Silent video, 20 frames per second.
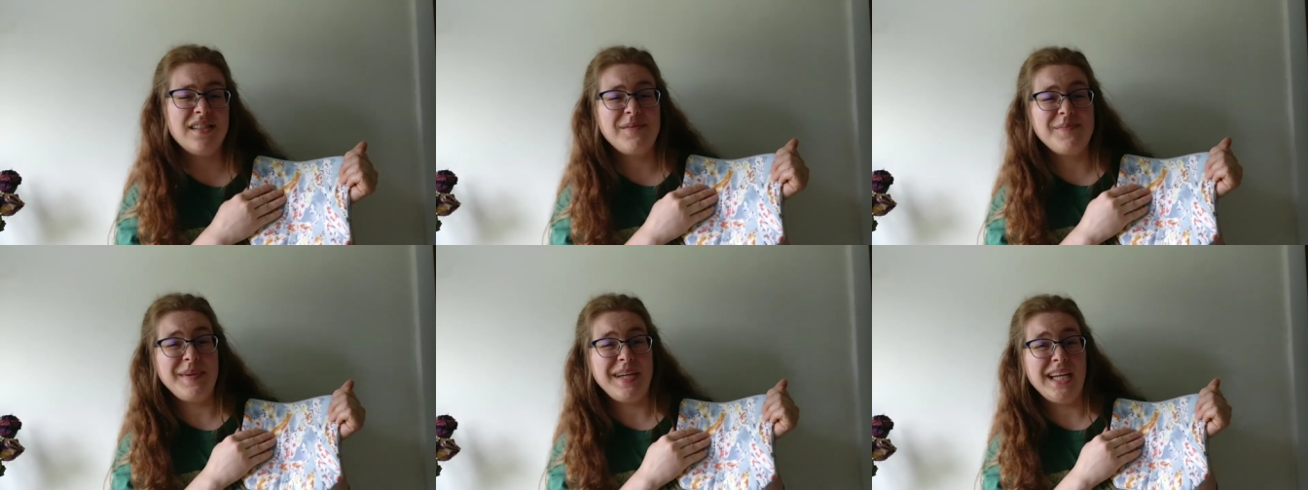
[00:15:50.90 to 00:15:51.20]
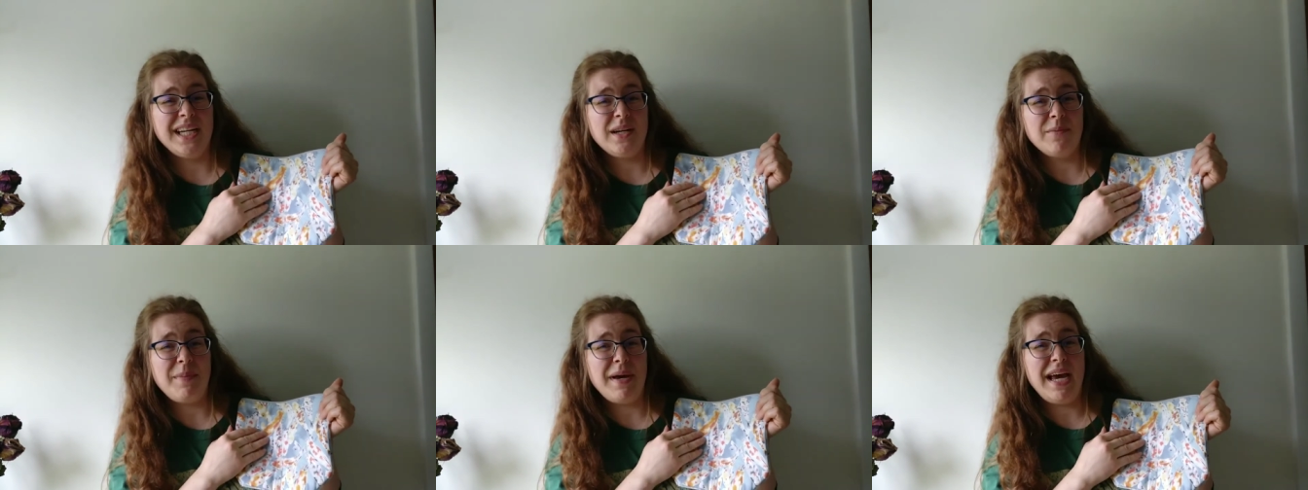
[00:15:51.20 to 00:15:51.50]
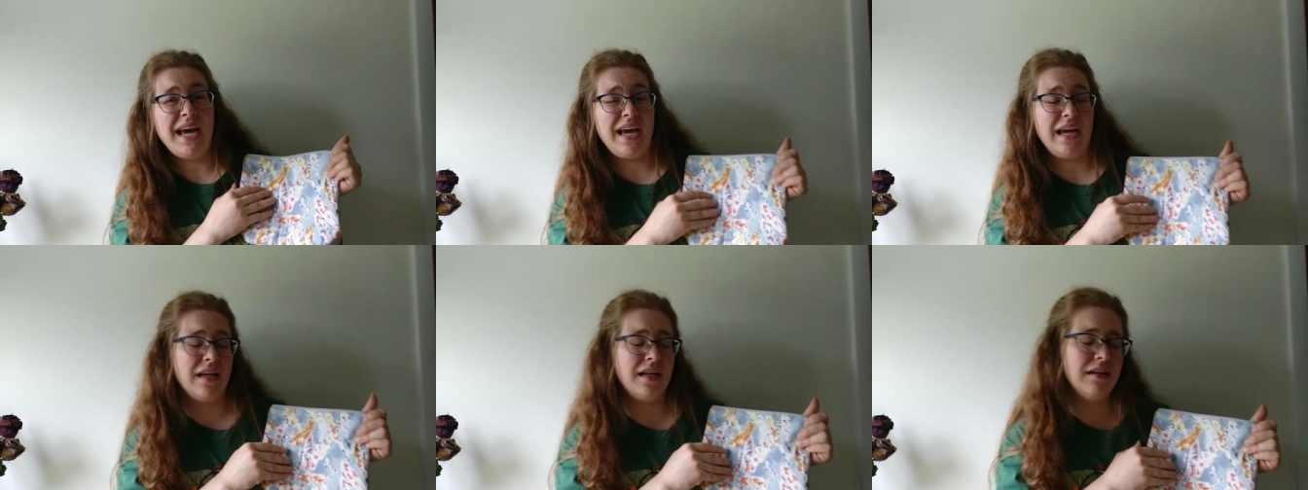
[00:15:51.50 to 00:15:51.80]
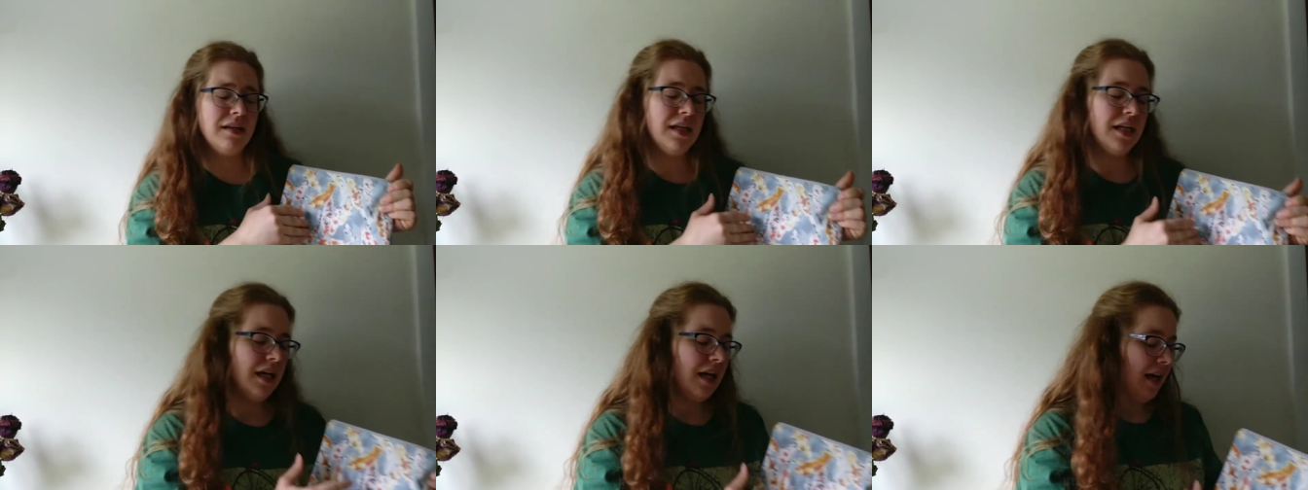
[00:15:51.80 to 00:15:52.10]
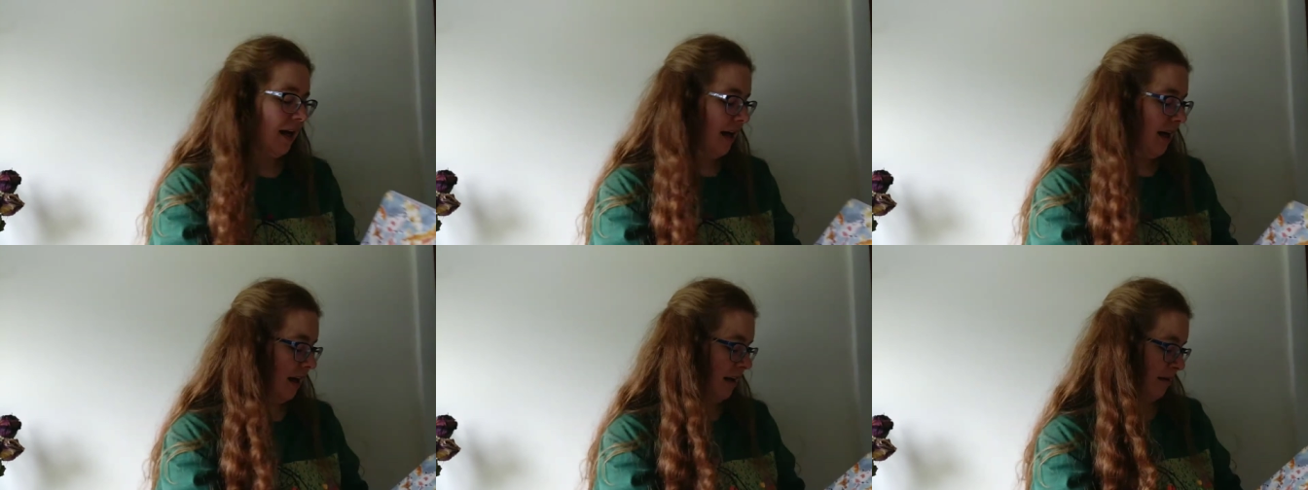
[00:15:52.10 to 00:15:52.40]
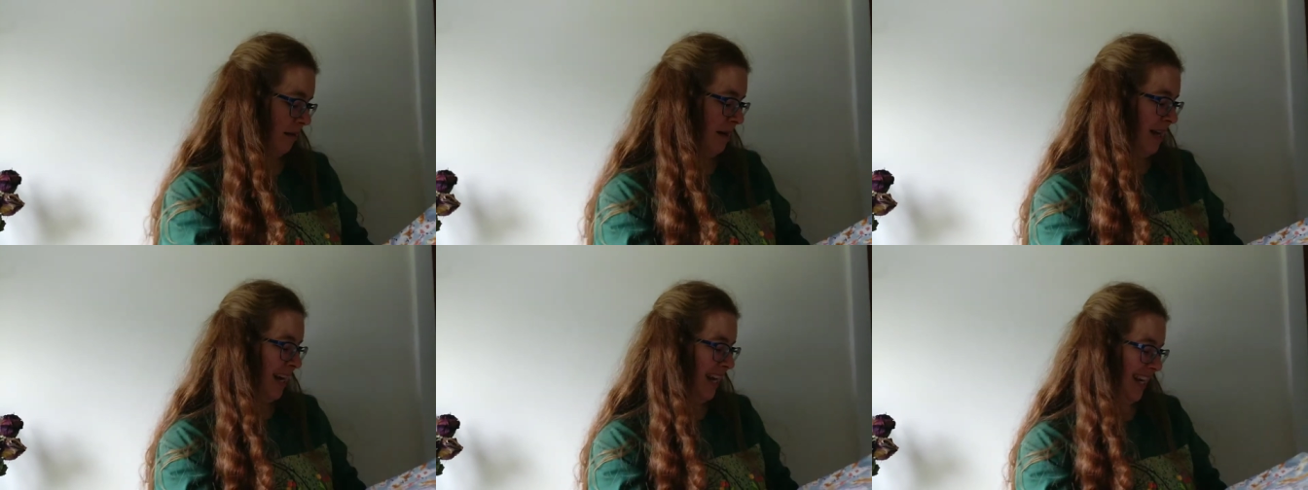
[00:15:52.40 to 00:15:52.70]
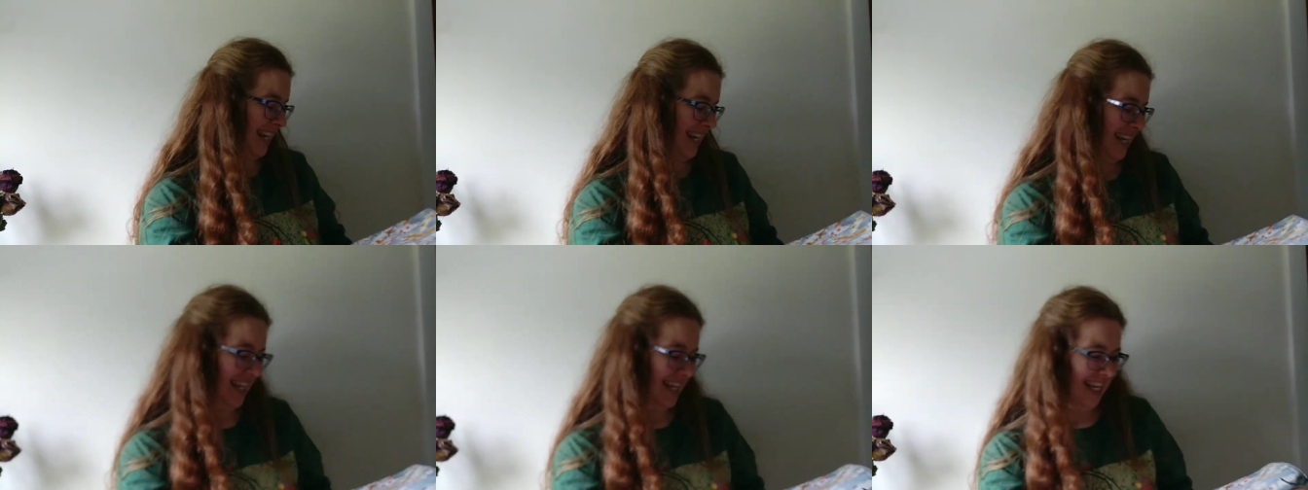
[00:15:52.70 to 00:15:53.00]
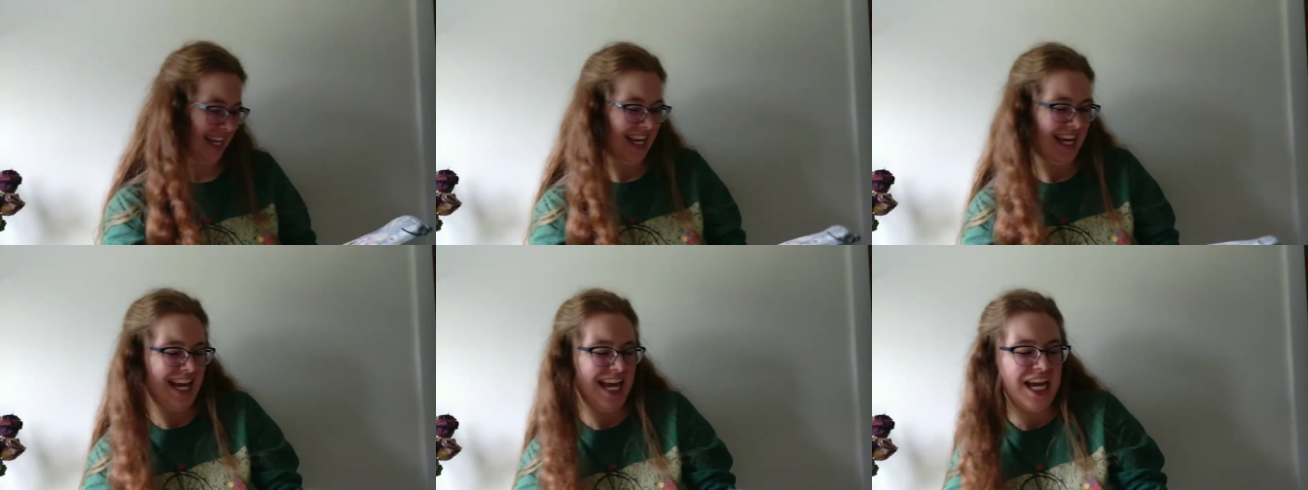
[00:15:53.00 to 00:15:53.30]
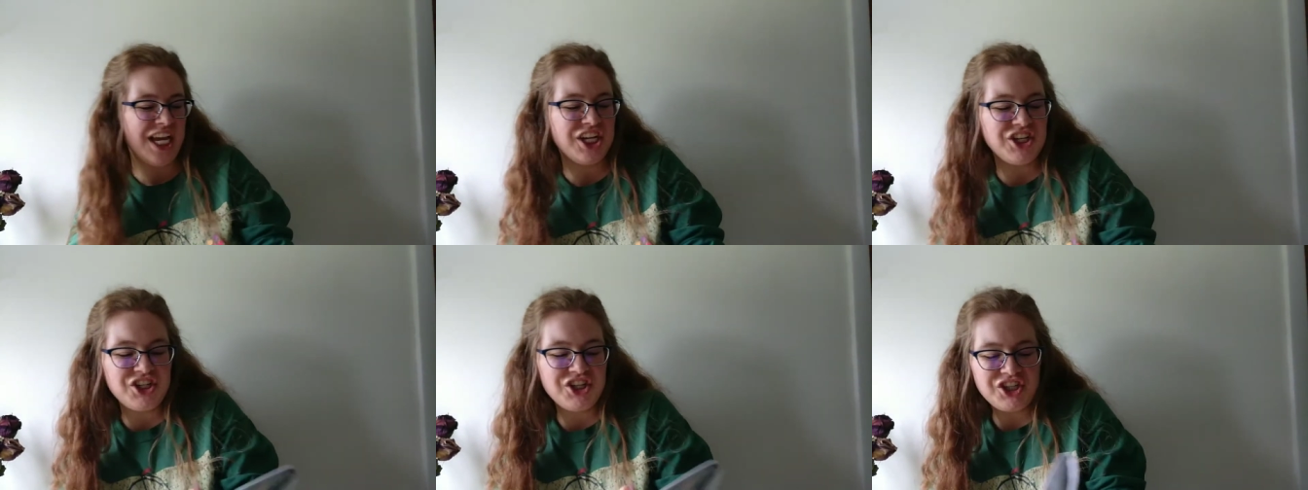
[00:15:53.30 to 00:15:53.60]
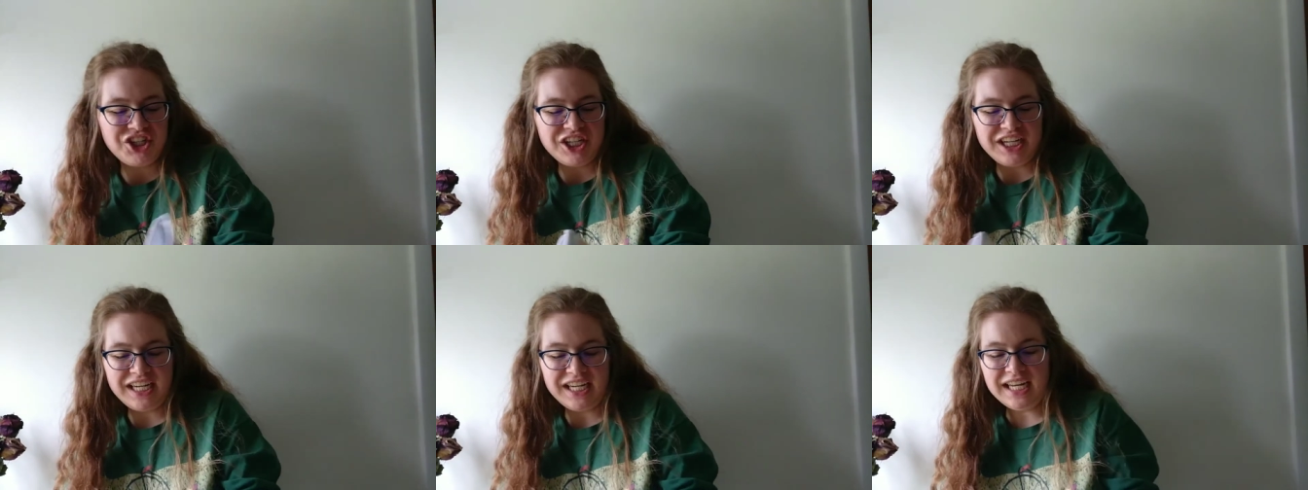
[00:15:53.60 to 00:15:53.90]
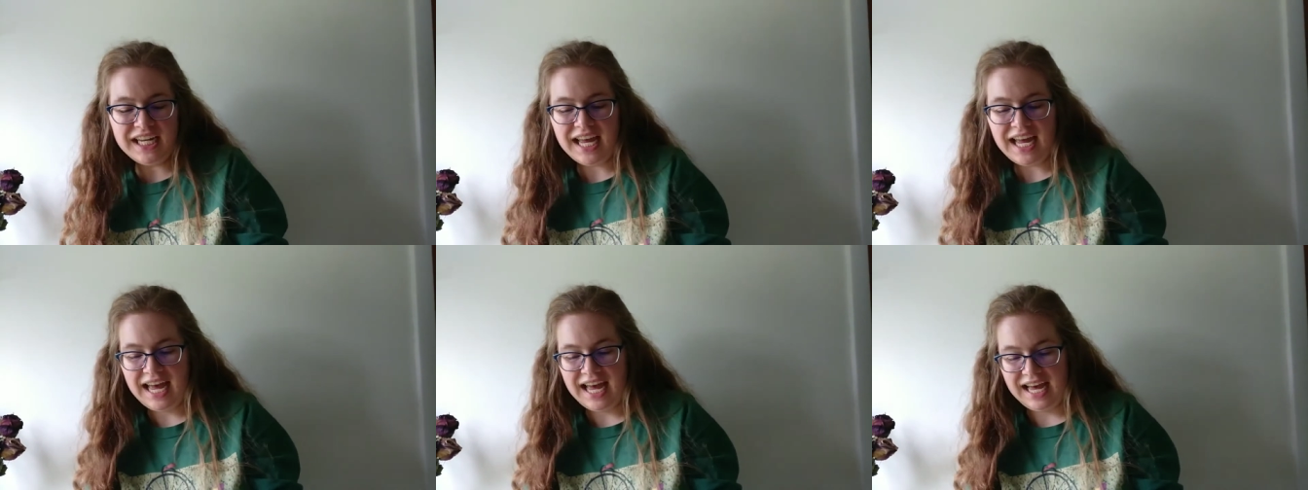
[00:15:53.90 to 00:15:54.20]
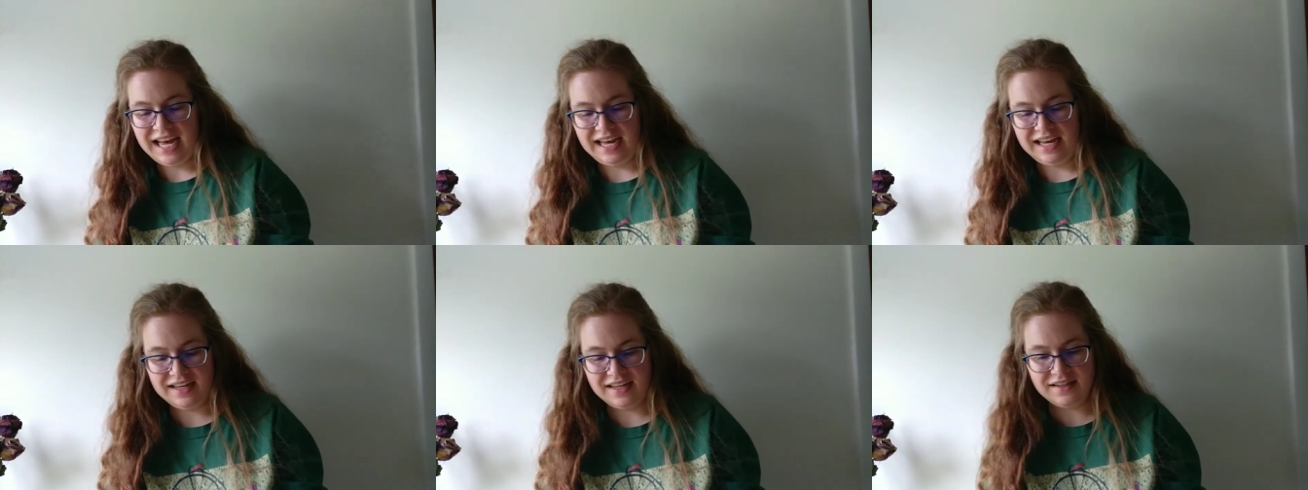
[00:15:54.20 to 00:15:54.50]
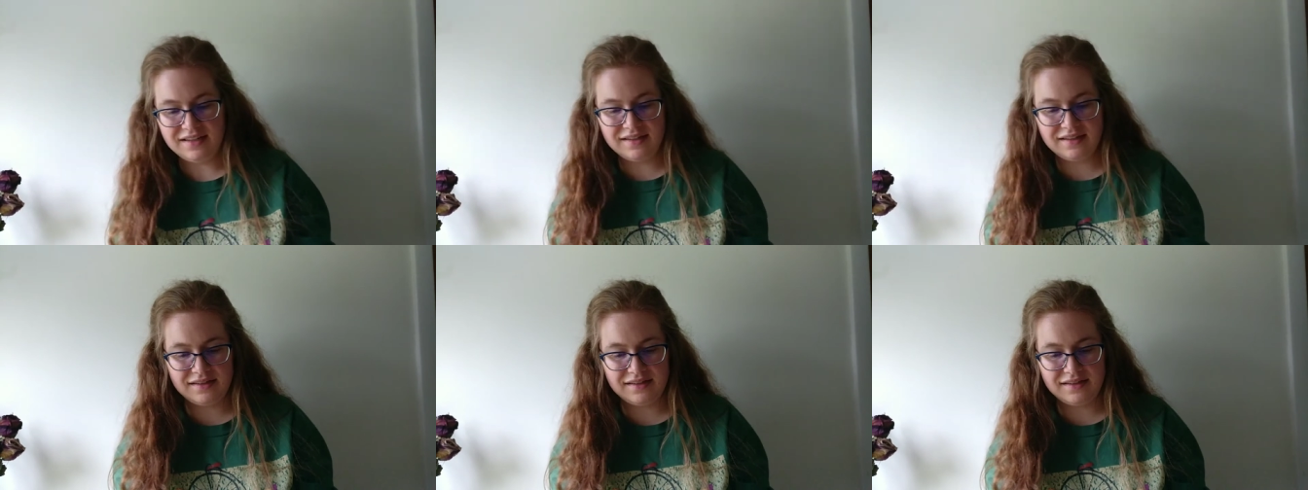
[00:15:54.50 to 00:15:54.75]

Me in a bag. She has